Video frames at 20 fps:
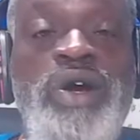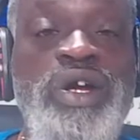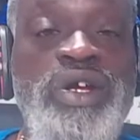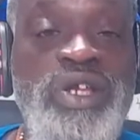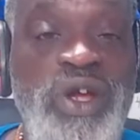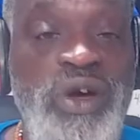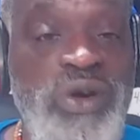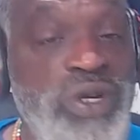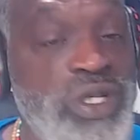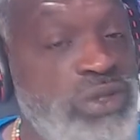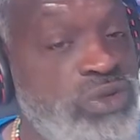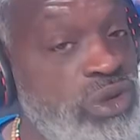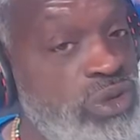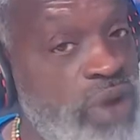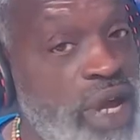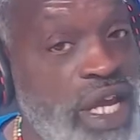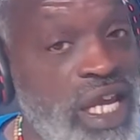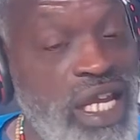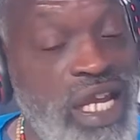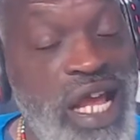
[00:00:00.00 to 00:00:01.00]
As long as we
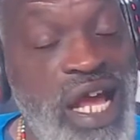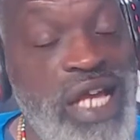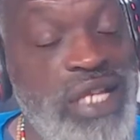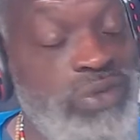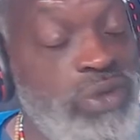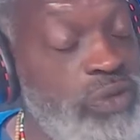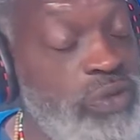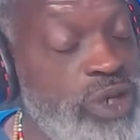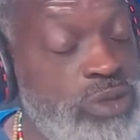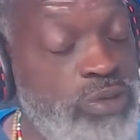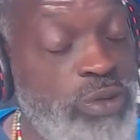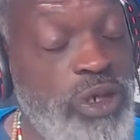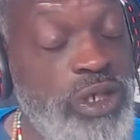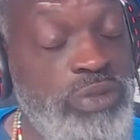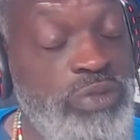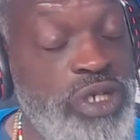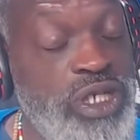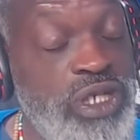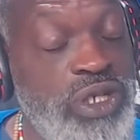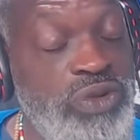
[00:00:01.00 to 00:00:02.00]
recognize what we're supposed to
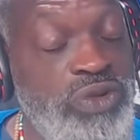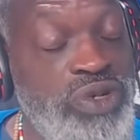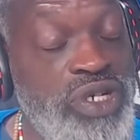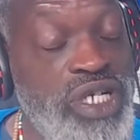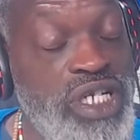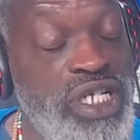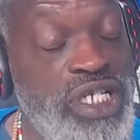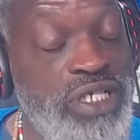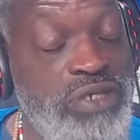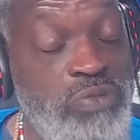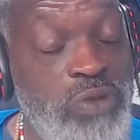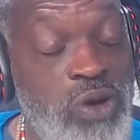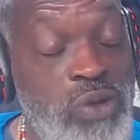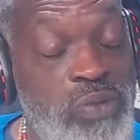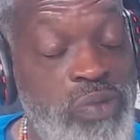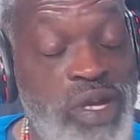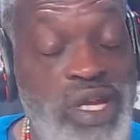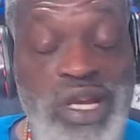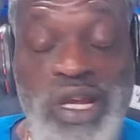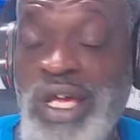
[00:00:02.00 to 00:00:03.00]
be doing in this
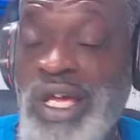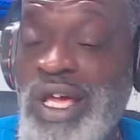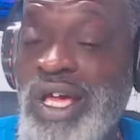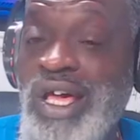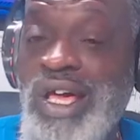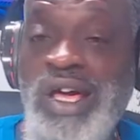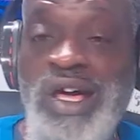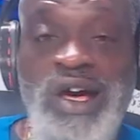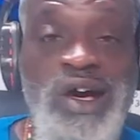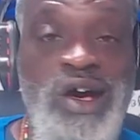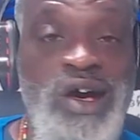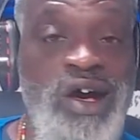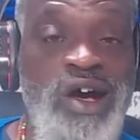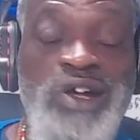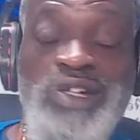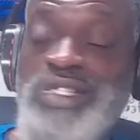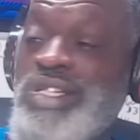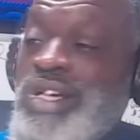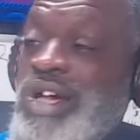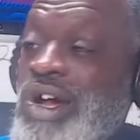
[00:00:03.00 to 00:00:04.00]
moment,
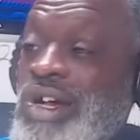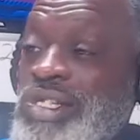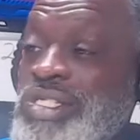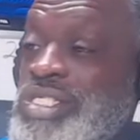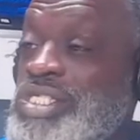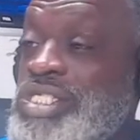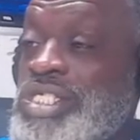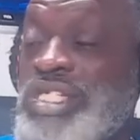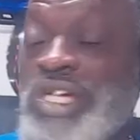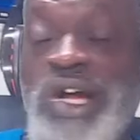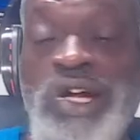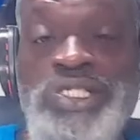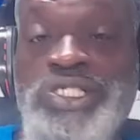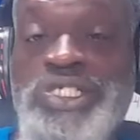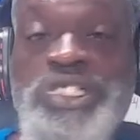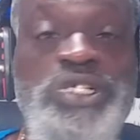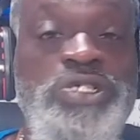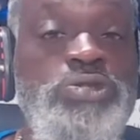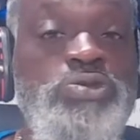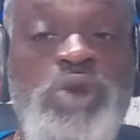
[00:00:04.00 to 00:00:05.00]
our our our
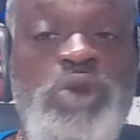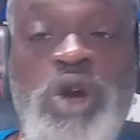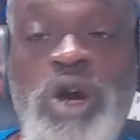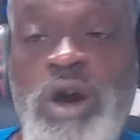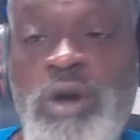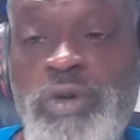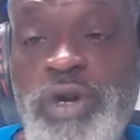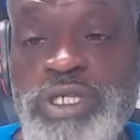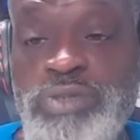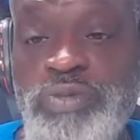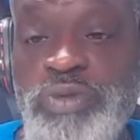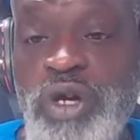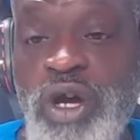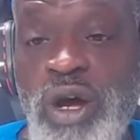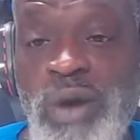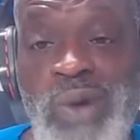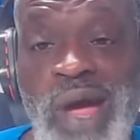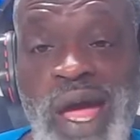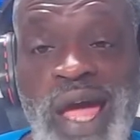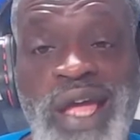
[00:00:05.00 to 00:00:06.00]
children will always be all
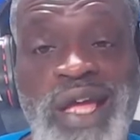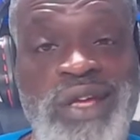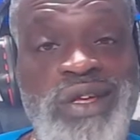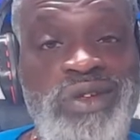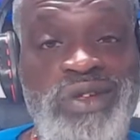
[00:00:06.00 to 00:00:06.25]
right.